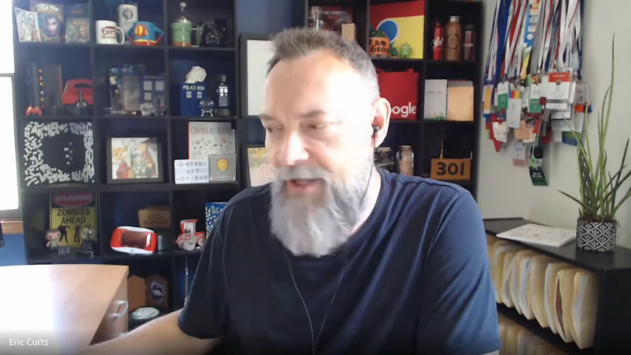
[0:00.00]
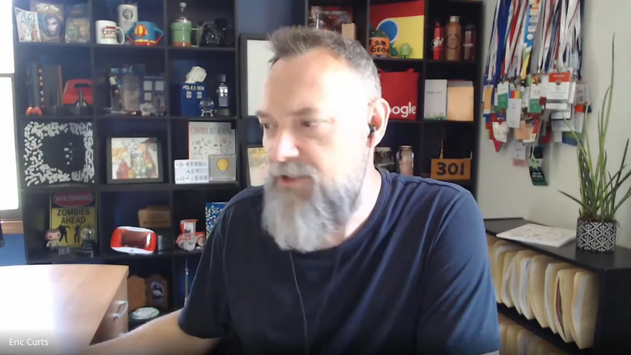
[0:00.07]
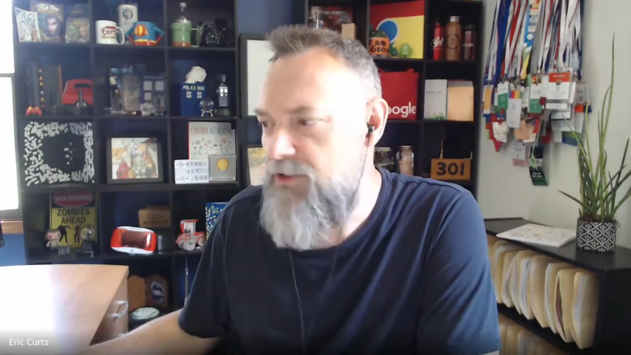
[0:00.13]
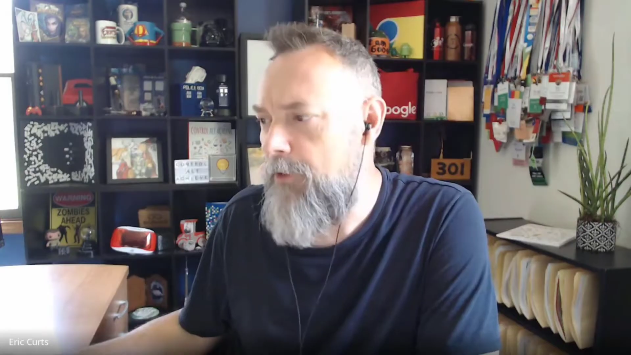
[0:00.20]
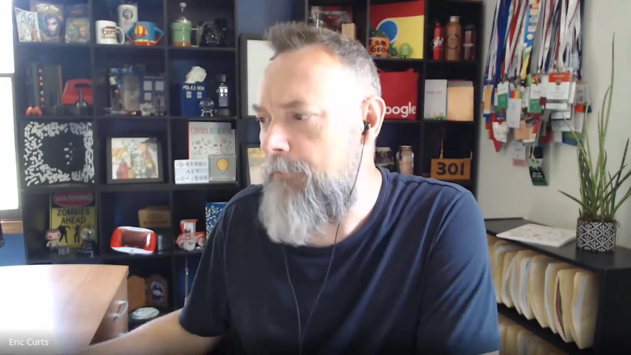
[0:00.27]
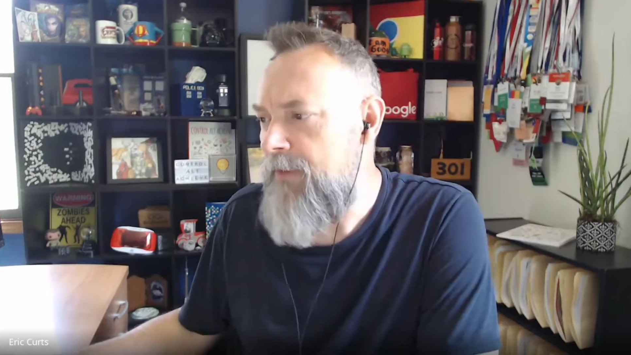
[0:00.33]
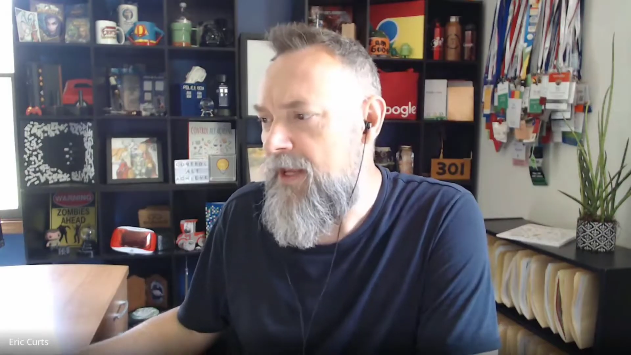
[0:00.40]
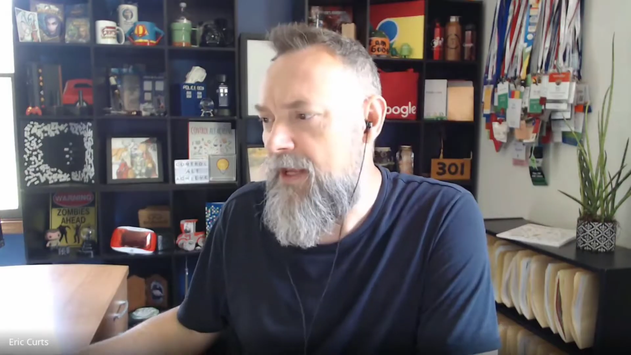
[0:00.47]

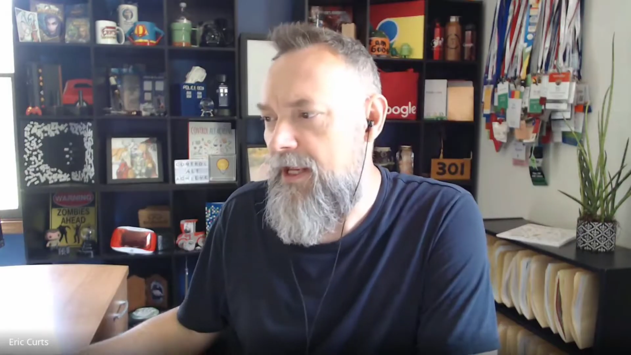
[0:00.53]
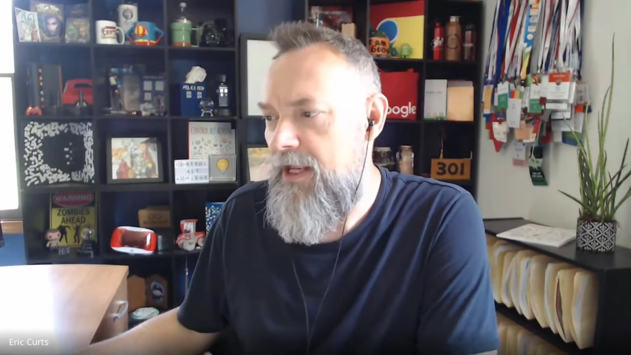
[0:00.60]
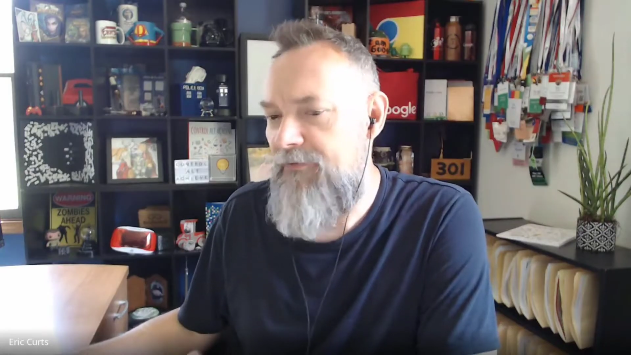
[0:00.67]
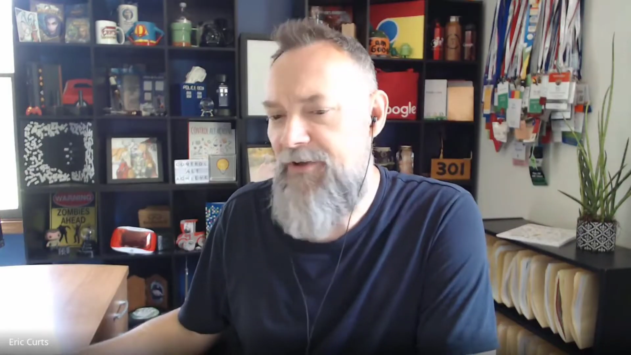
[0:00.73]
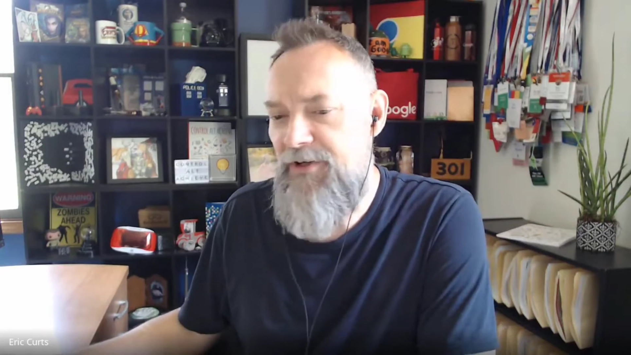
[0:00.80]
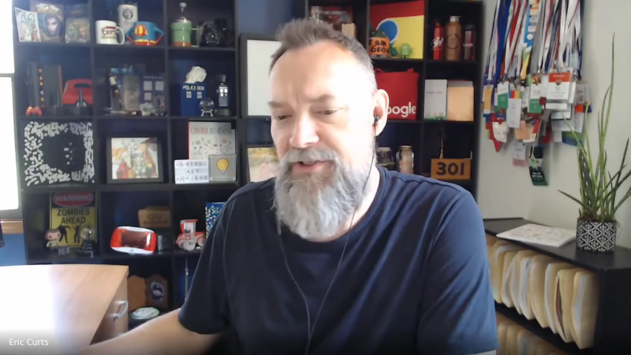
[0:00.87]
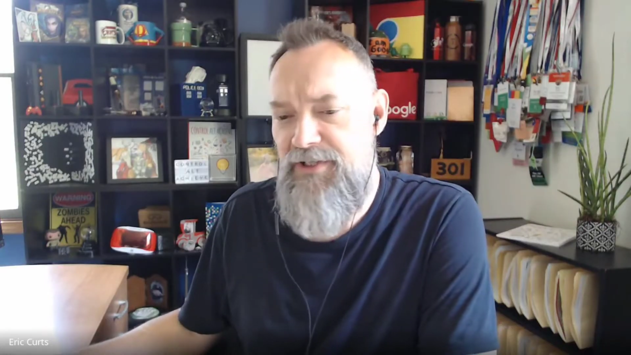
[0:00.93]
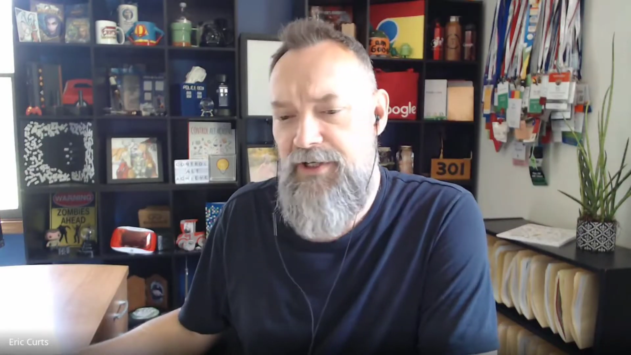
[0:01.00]
So if
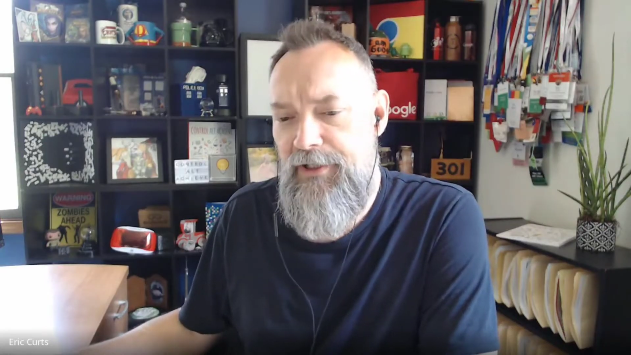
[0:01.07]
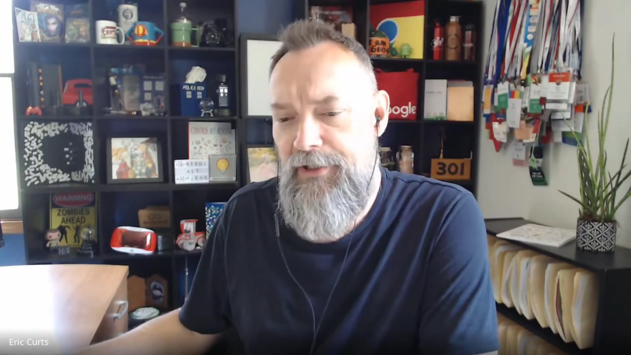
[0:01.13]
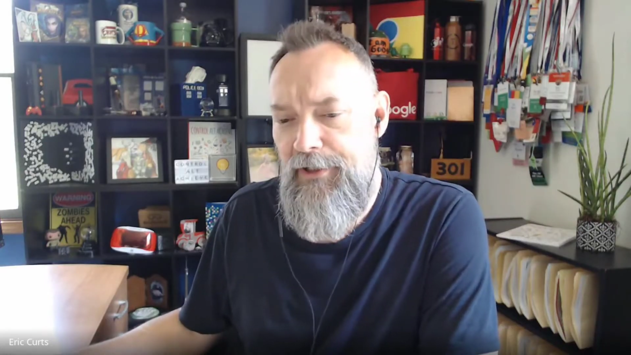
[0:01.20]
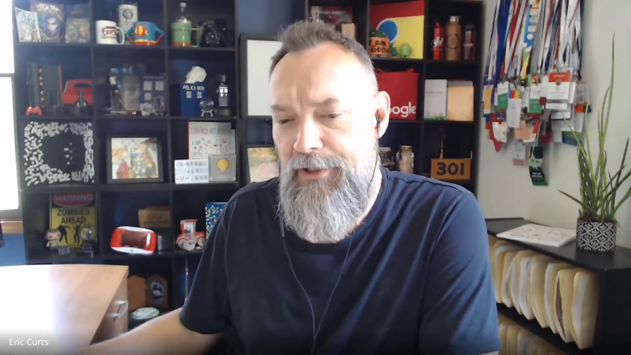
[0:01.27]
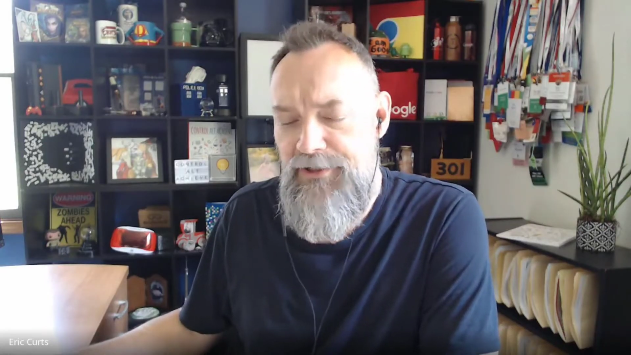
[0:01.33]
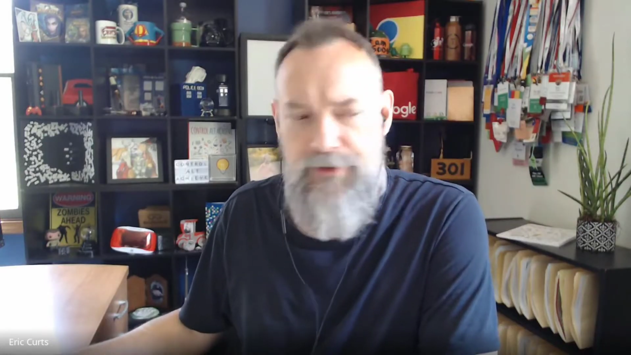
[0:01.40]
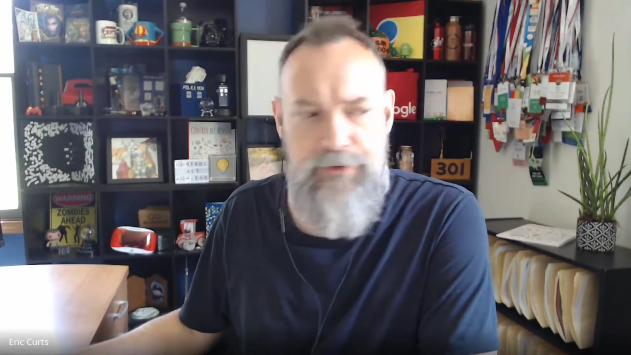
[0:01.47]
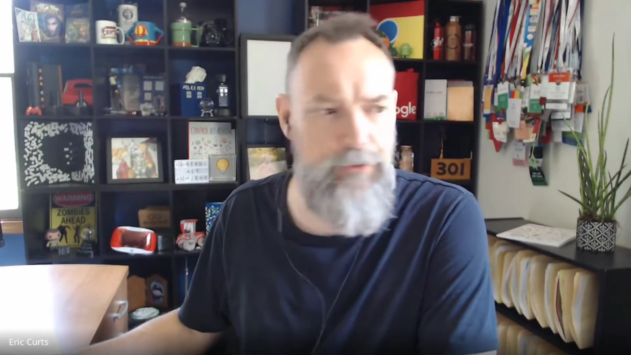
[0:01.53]
there's
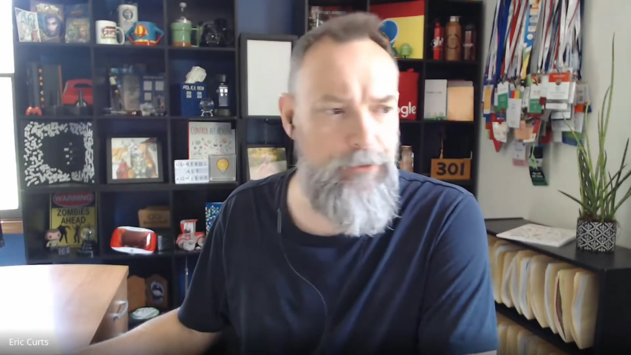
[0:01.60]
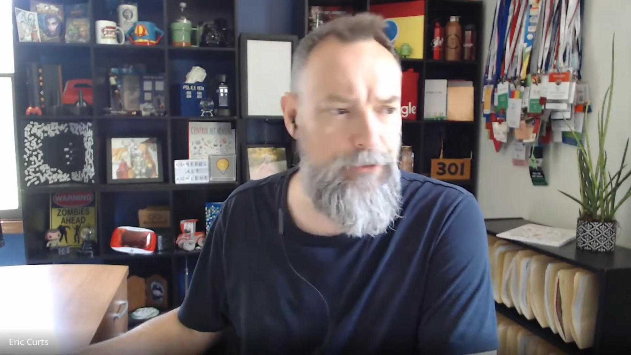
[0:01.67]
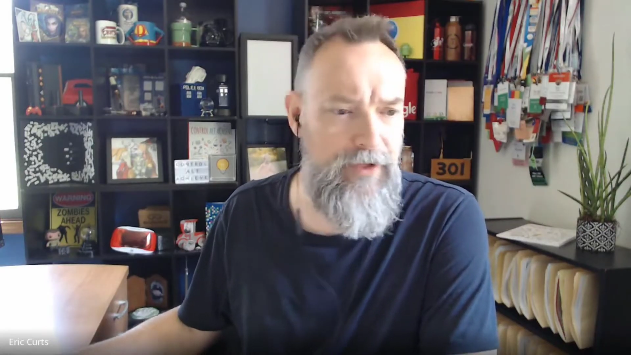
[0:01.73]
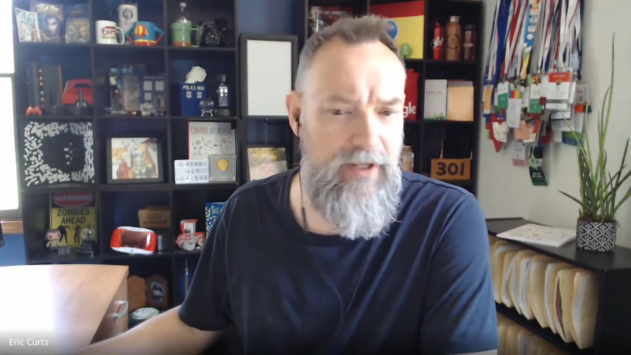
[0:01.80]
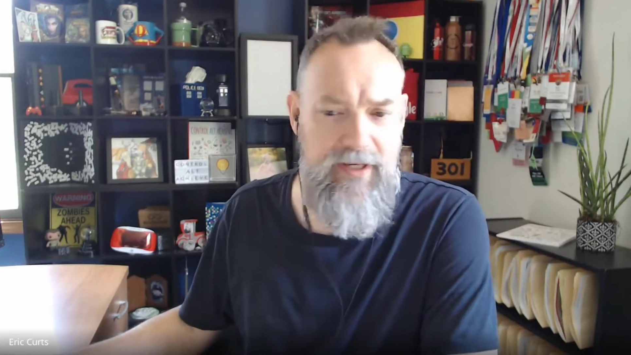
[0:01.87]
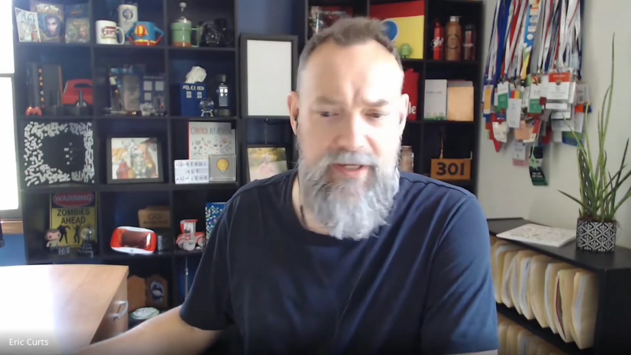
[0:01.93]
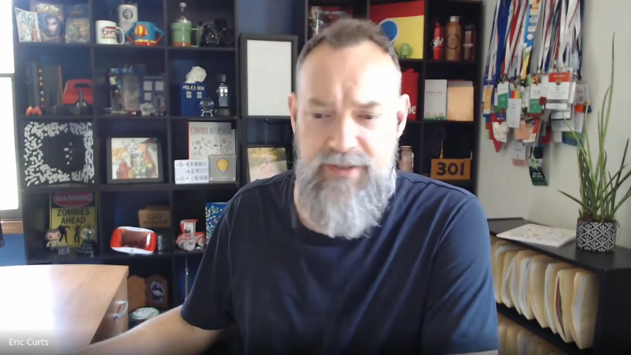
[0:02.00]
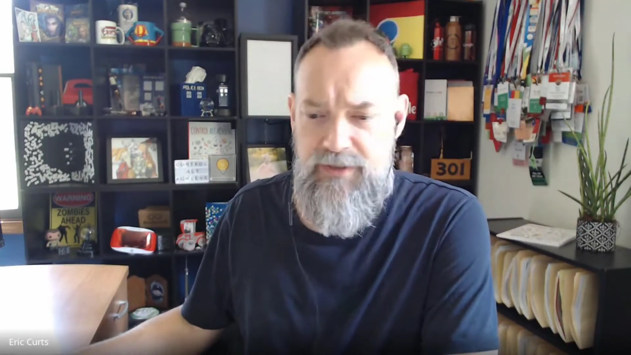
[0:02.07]
a school
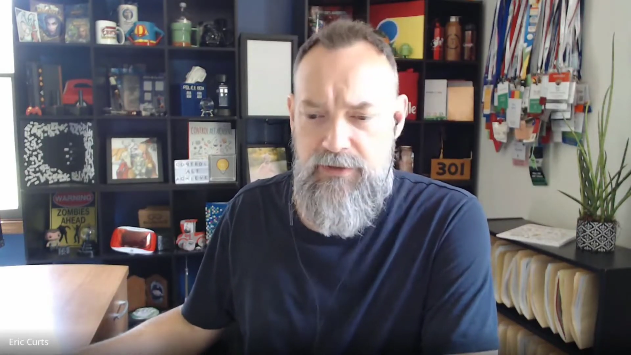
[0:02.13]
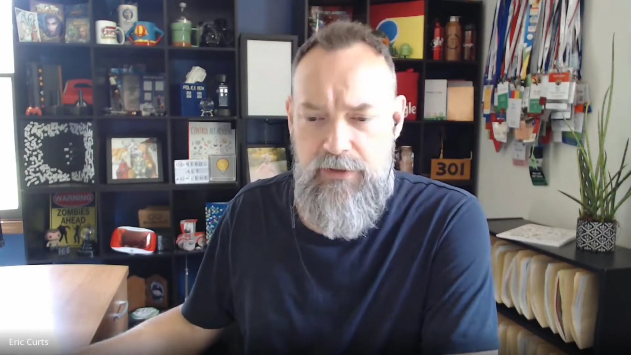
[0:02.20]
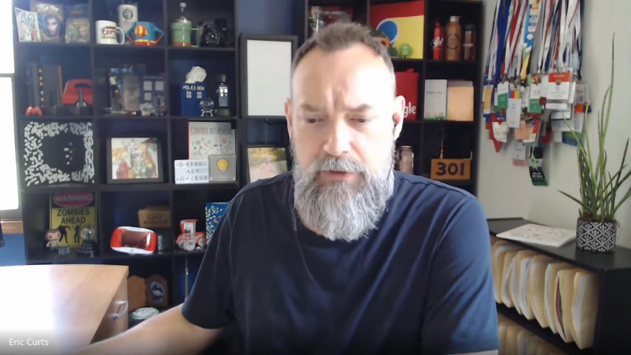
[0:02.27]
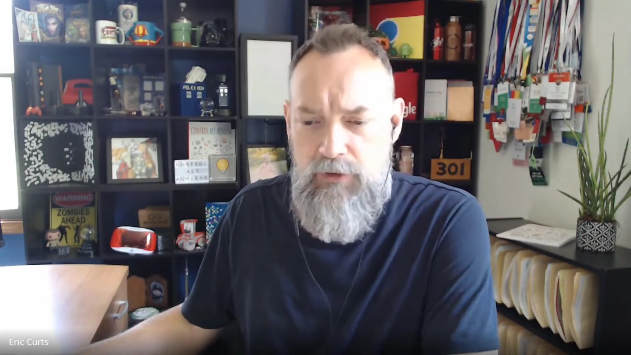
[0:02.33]
that has